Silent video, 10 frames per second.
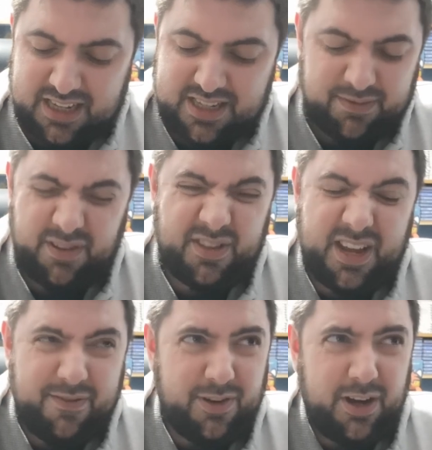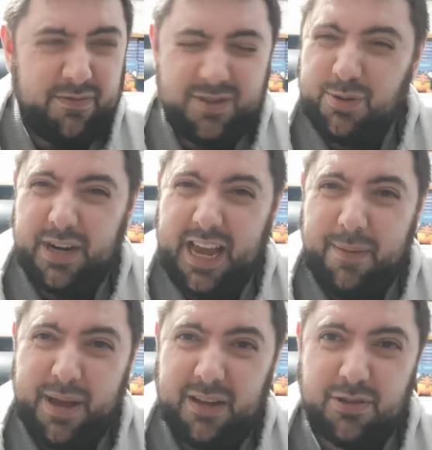7 or 35, £28.
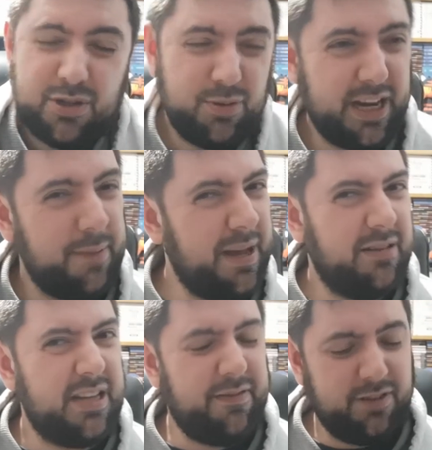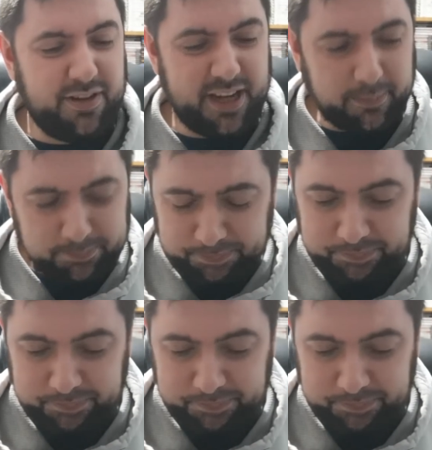£28 left on that.